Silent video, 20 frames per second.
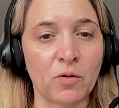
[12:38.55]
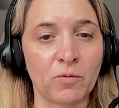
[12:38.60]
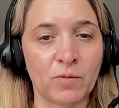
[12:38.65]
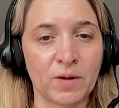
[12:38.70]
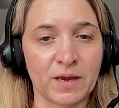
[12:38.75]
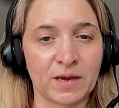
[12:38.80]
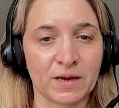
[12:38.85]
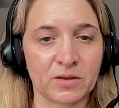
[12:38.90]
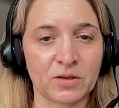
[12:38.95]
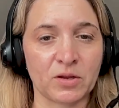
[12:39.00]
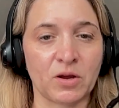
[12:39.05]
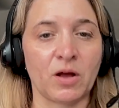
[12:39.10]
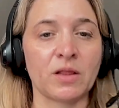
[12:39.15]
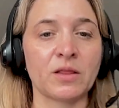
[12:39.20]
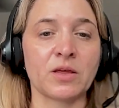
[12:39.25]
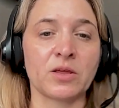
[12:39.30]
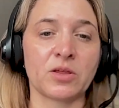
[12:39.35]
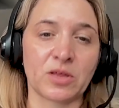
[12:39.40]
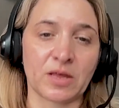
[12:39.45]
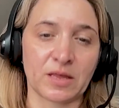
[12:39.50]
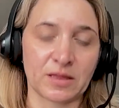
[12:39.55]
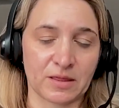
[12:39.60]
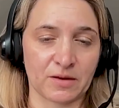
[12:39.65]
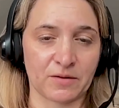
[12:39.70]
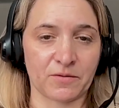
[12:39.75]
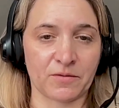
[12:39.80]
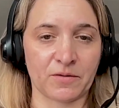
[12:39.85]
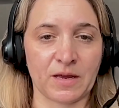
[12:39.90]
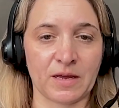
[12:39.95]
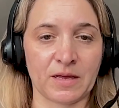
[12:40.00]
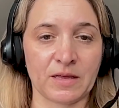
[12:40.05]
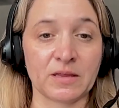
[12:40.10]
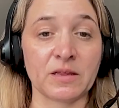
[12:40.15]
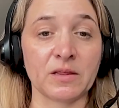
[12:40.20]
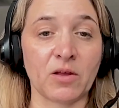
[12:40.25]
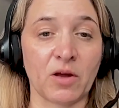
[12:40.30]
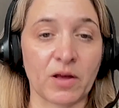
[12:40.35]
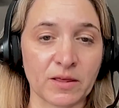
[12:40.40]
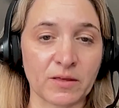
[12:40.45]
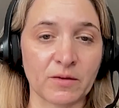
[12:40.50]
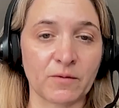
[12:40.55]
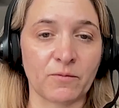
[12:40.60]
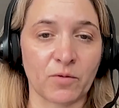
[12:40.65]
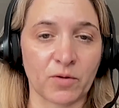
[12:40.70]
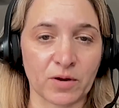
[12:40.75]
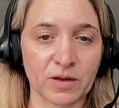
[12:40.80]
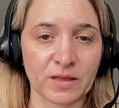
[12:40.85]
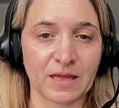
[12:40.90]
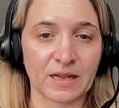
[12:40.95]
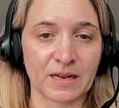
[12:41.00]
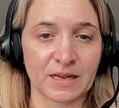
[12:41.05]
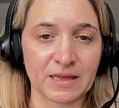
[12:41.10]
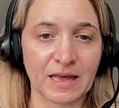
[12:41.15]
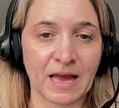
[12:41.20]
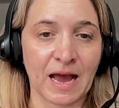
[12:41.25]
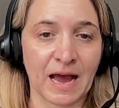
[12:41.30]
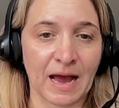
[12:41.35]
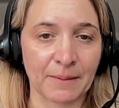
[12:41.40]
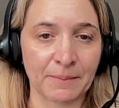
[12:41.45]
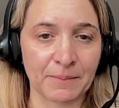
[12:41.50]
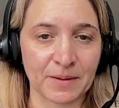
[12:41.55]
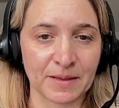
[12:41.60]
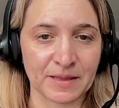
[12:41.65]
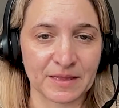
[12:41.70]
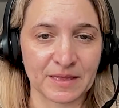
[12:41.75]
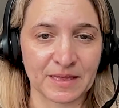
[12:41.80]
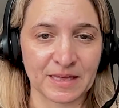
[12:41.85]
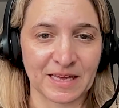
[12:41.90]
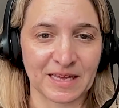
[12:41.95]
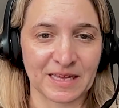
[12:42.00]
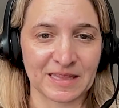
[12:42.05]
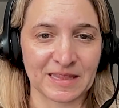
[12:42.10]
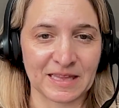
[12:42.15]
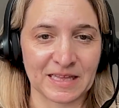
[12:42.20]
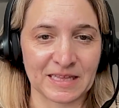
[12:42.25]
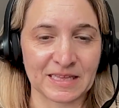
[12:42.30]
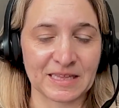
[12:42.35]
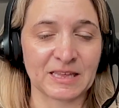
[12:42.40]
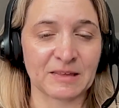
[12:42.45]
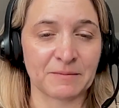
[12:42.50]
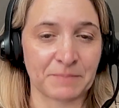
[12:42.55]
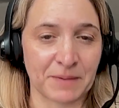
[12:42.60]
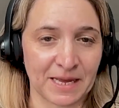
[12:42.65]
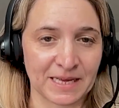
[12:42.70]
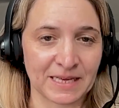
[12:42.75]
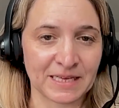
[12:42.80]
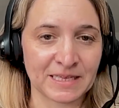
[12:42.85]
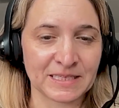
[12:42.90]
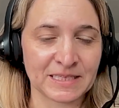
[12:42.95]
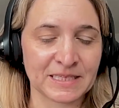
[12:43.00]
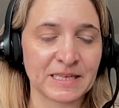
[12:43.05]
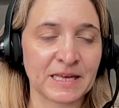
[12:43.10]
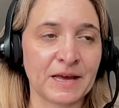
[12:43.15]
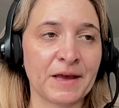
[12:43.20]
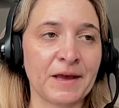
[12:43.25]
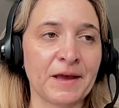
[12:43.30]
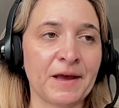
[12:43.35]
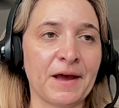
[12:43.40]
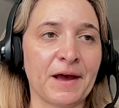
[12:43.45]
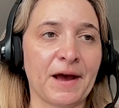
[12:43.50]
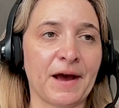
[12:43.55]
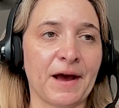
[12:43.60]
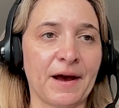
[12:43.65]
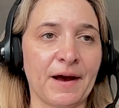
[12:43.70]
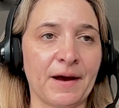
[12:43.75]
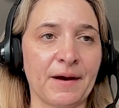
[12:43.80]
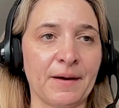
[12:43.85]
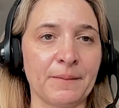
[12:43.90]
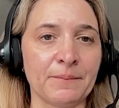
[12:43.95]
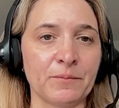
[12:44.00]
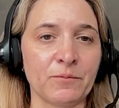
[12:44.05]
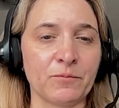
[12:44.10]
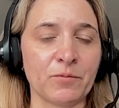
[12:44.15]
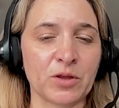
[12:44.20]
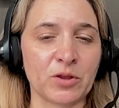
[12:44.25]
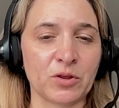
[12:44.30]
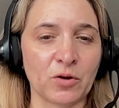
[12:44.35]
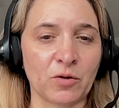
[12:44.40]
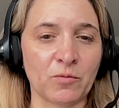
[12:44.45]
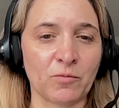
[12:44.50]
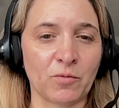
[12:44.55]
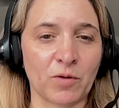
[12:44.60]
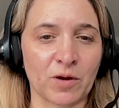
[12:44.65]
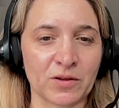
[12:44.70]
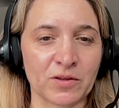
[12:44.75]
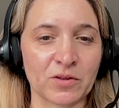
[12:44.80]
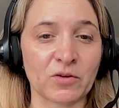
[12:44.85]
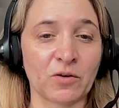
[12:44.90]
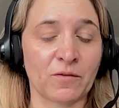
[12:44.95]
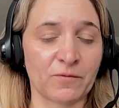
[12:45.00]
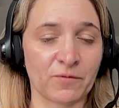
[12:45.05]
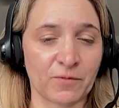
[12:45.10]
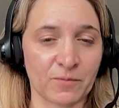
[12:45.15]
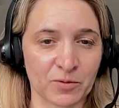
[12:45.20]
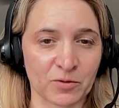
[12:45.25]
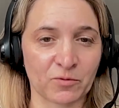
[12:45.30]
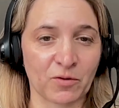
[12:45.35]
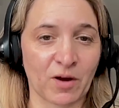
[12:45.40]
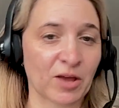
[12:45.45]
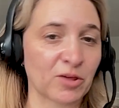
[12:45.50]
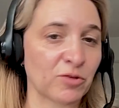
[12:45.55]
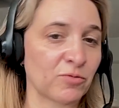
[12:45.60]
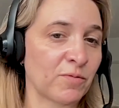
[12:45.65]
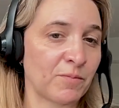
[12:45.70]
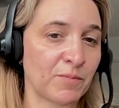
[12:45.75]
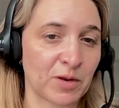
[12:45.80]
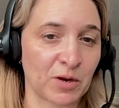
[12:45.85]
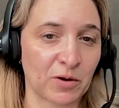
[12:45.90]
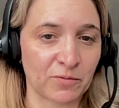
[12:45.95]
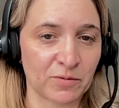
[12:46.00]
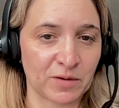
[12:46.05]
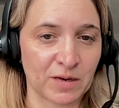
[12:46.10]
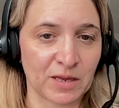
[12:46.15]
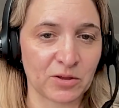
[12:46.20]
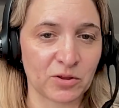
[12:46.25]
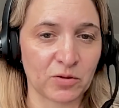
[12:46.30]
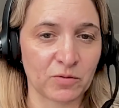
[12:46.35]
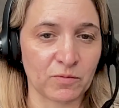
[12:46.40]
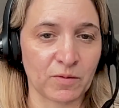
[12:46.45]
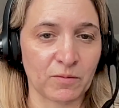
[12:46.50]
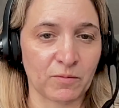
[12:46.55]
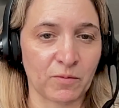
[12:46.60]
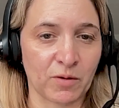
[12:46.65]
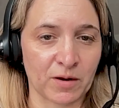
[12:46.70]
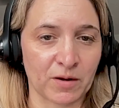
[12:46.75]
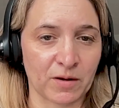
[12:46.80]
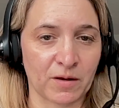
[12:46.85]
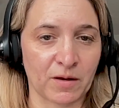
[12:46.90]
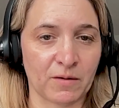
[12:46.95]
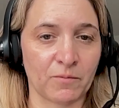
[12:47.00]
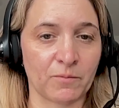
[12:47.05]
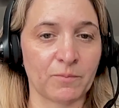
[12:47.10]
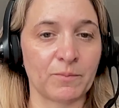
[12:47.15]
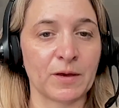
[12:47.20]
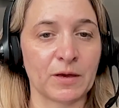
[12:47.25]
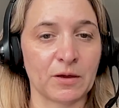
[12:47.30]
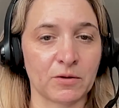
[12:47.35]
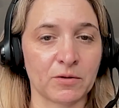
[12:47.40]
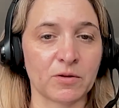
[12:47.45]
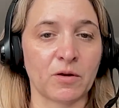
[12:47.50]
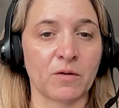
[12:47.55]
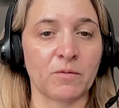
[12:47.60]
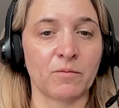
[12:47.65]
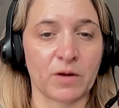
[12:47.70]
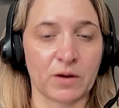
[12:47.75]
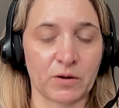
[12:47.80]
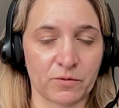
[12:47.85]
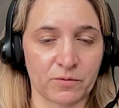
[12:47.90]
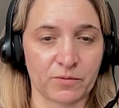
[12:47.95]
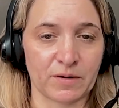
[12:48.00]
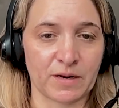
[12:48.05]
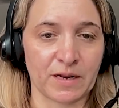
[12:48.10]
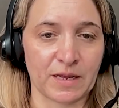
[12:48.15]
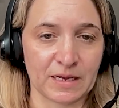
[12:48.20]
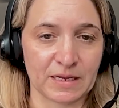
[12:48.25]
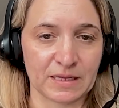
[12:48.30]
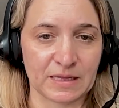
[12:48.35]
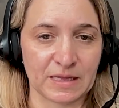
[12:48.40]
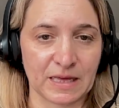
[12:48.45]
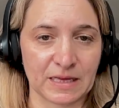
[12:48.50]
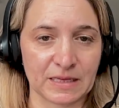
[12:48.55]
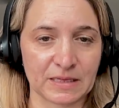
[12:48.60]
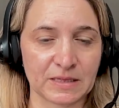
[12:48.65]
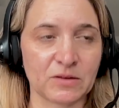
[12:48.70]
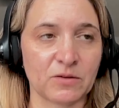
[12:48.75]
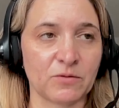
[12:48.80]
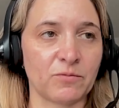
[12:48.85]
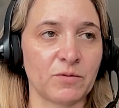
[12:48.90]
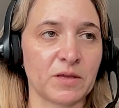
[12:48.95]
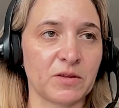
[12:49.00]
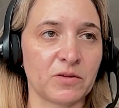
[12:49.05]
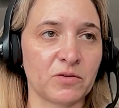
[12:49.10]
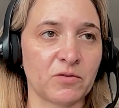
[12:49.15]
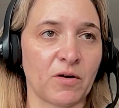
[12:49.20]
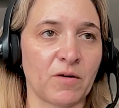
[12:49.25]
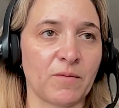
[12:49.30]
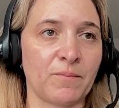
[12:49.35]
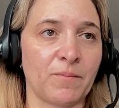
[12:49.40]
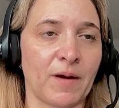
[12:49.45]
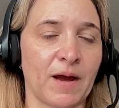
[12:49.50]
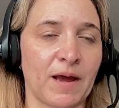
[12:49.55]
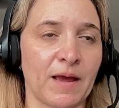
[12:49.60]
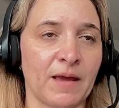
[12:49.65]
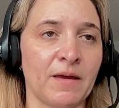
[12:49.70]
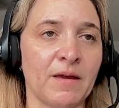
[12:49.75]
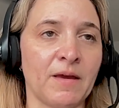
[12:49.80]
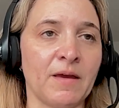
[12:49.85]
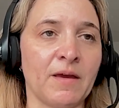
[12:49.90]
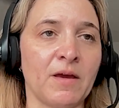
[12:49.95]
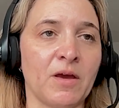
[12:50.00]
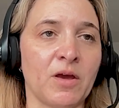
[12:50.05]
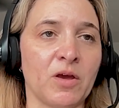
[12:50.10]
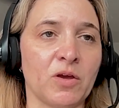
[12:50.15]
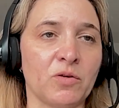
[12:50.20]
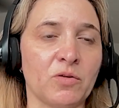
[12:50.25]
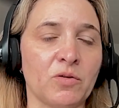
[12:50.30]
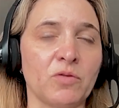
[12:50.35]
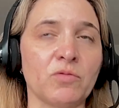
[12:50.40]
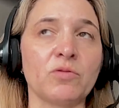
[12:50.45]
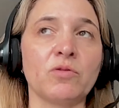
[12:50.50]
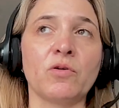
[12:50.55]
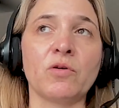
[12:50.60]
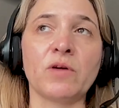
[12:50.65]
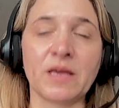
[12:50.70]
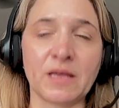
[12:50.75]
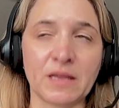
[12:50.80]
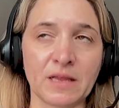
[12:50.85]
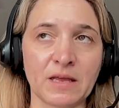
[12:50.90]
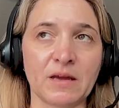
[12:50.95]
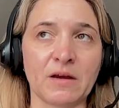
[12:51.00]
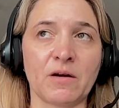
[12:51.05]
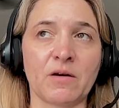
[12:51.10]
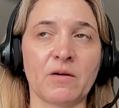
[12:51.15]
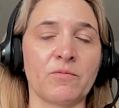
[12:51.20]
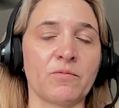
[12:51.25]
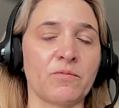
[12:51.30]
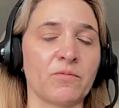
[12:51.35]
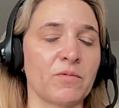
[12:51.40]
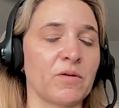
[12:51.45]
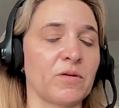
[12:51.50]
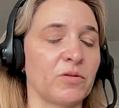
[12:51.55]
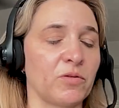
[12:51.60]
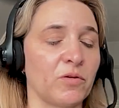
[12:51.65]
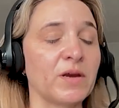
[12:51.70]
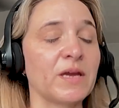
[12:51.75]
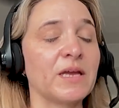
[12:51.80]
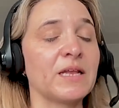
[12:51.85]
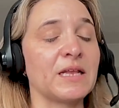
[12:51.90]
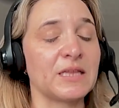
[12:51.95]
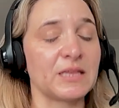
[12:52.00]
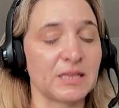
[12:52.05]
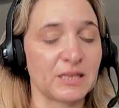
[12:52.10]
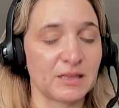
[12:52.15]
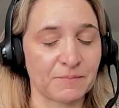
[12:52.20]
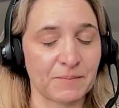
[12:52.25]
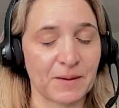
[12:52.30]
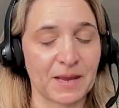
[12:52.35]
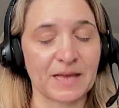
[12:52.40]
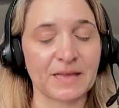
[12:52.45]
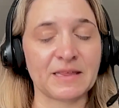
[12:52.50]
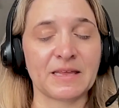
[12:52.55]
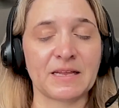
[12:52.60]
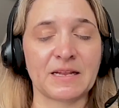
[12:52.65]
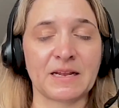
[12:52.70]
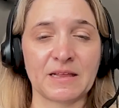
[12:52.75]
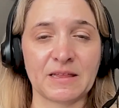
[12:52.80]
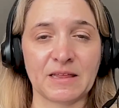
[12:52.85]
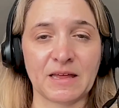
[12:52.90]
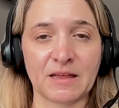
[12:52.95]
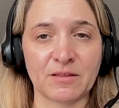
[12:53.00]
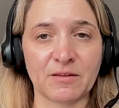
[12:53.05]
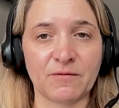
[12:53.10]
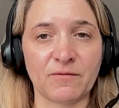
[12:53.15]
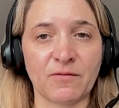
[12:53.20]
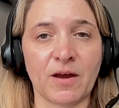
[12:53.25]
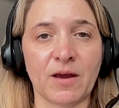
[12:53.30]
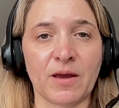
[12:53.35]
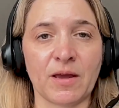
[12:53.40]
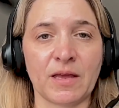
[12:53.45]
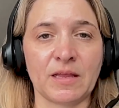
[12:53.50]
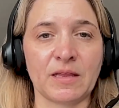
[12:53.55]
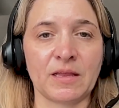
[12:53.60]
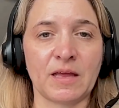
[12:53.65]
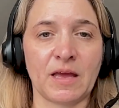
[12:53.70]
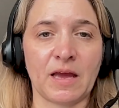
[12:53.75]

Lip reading: acknowledge that there is lots of work that has happened in this space. We don't want to start from scratch when we don't need to. We want to build on what already exists. So we start by, looking in the space and identifying